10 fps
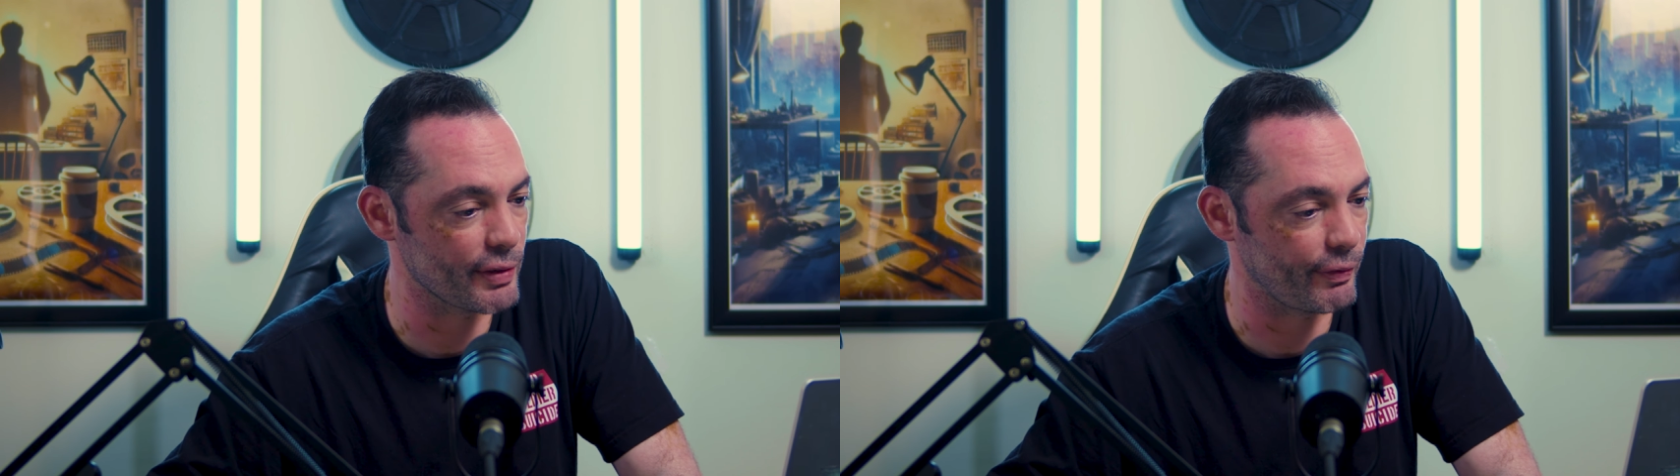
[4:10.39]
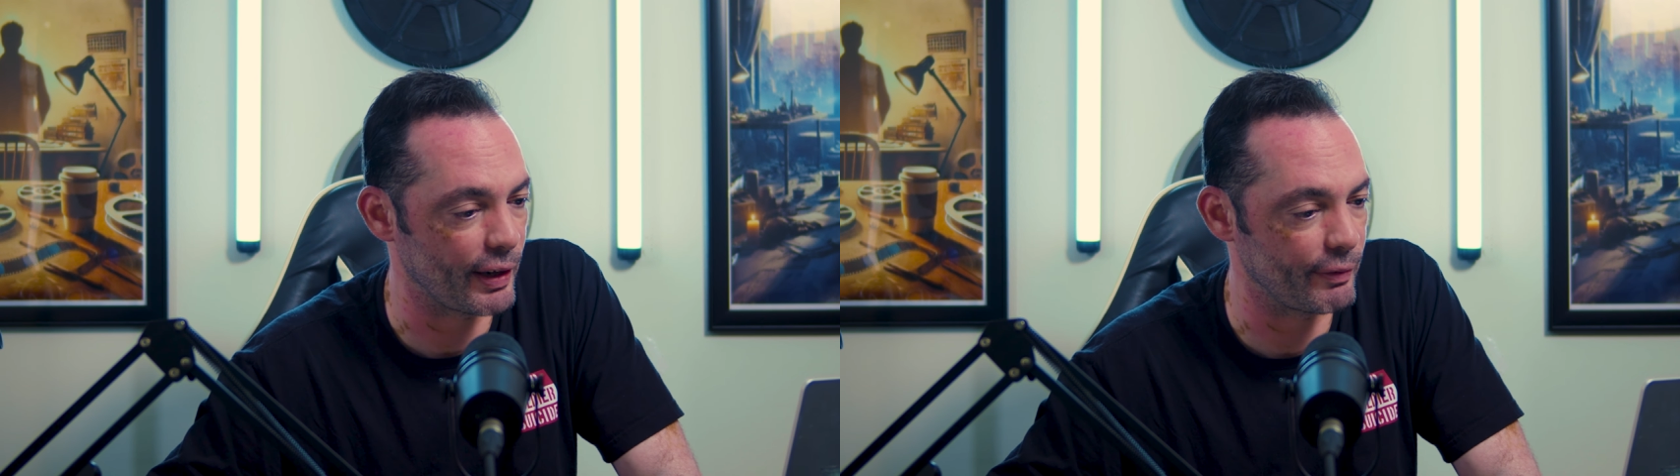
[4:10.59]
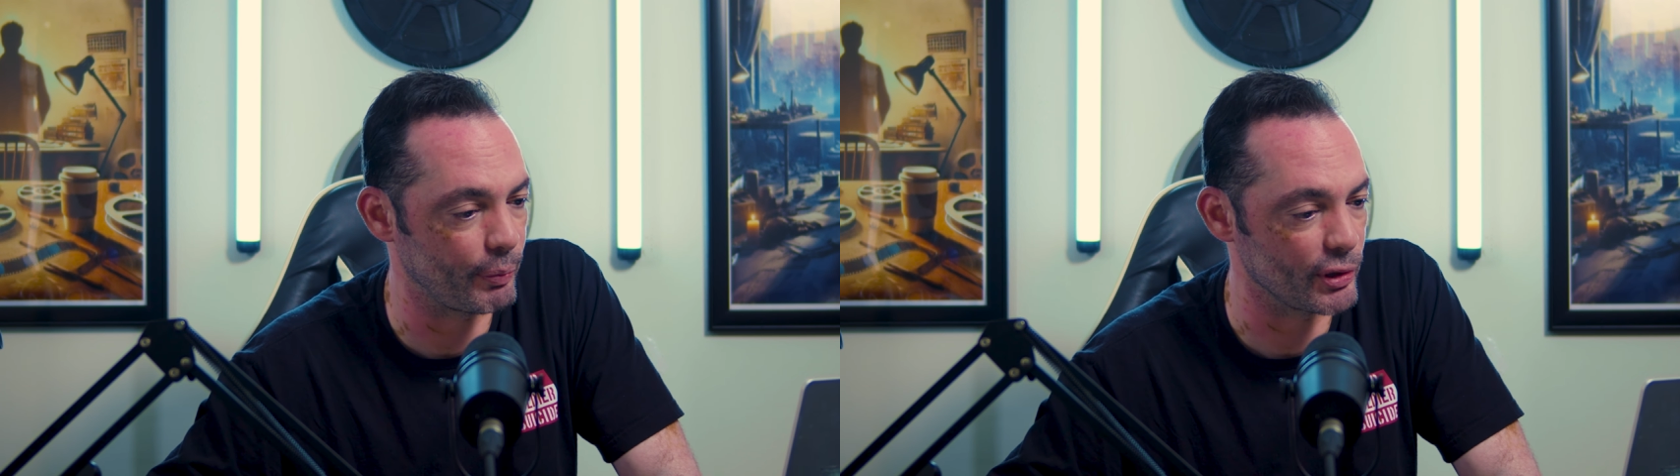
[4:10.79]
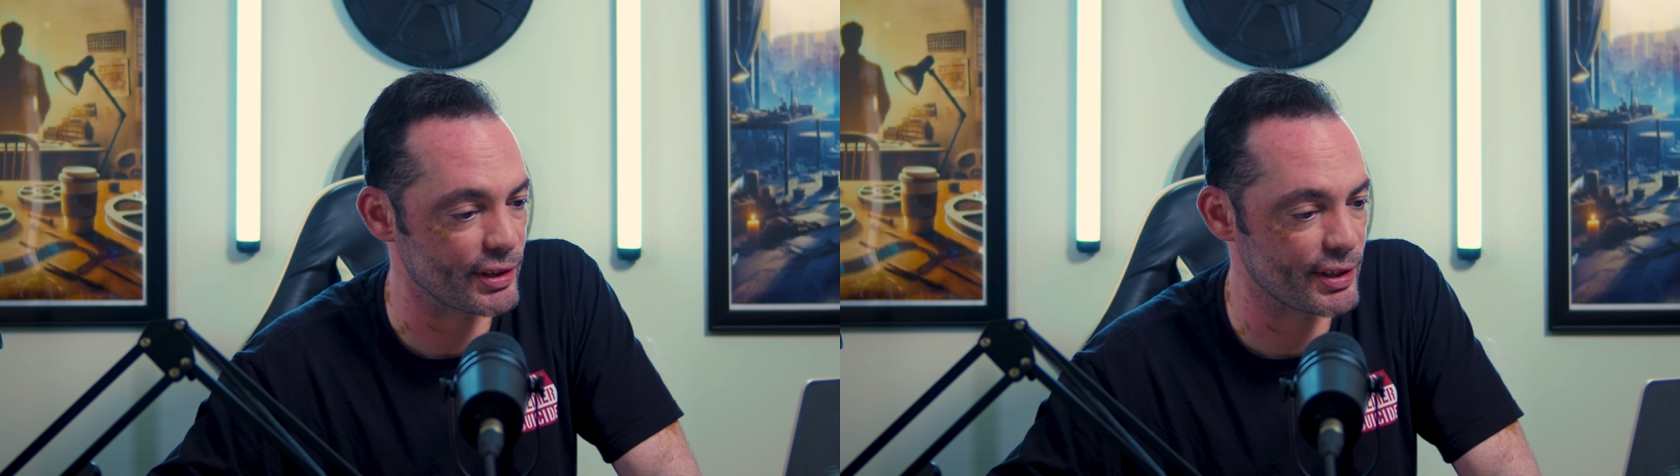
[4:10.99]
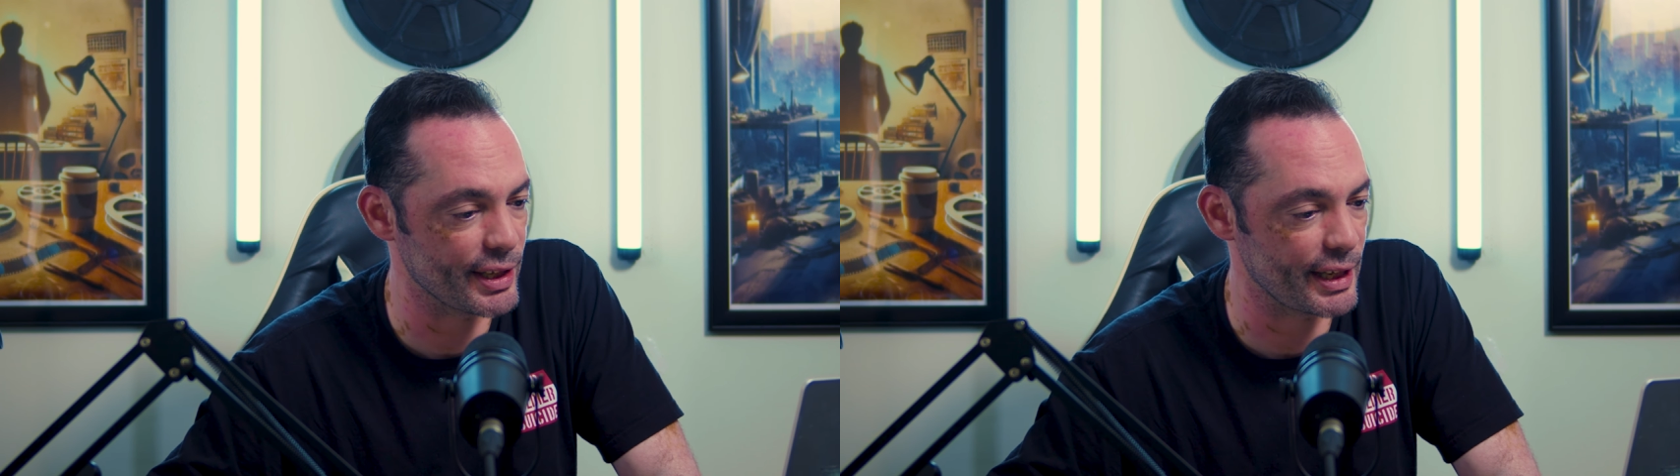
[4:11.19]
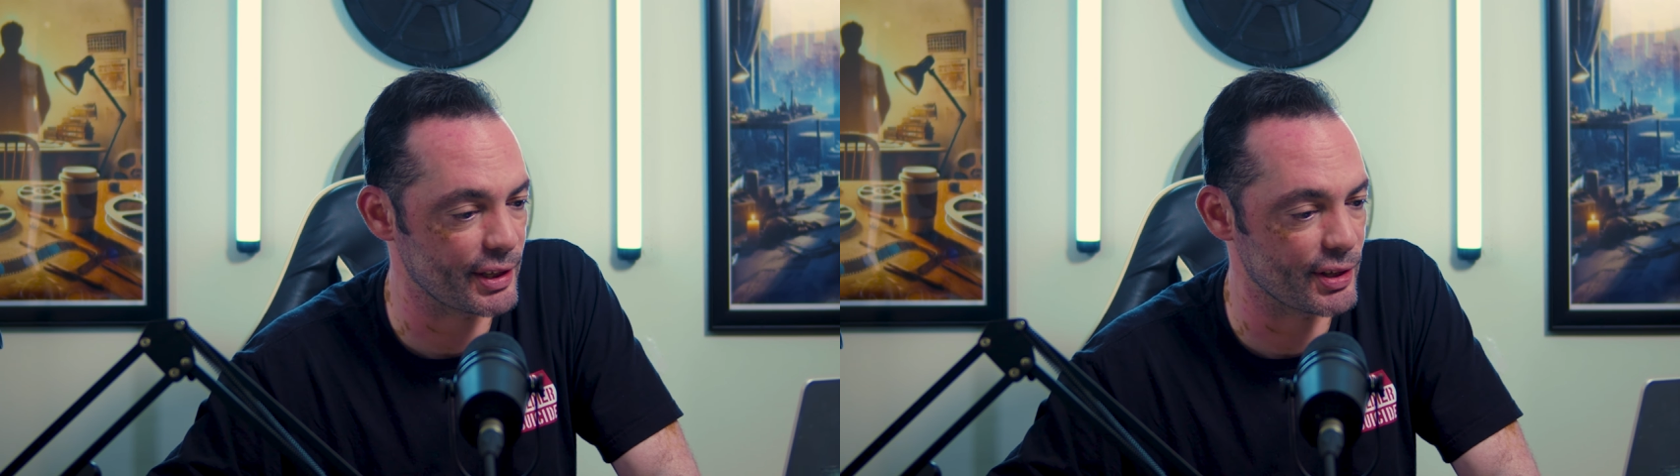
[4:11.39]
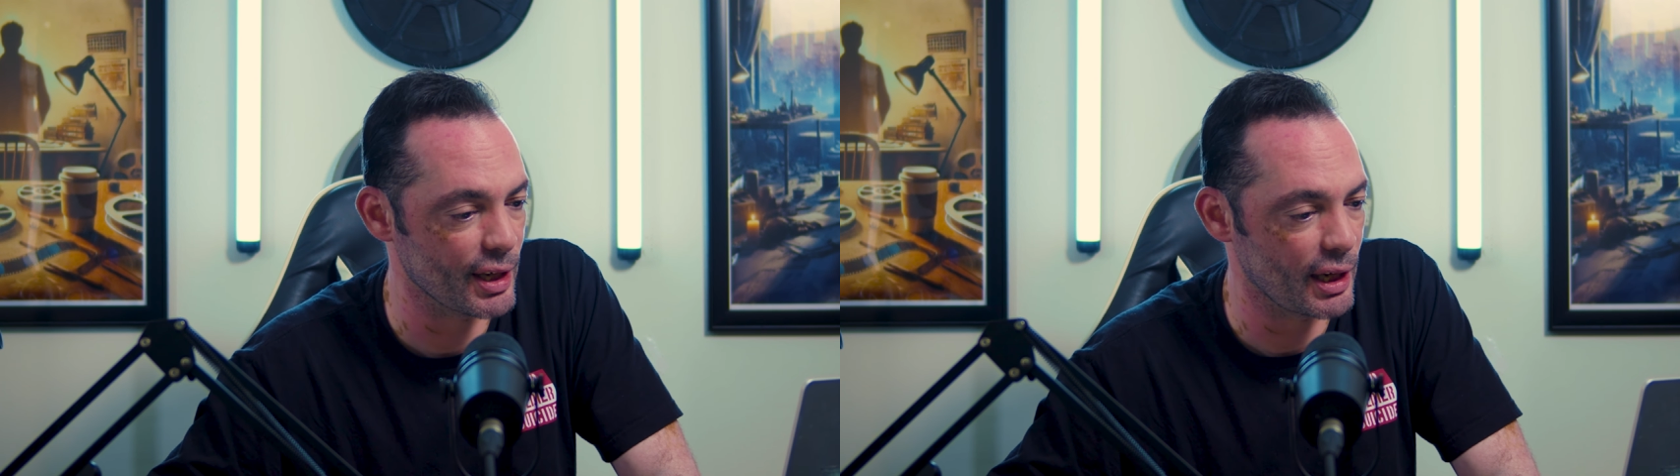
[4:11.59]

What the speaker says: a 5.6.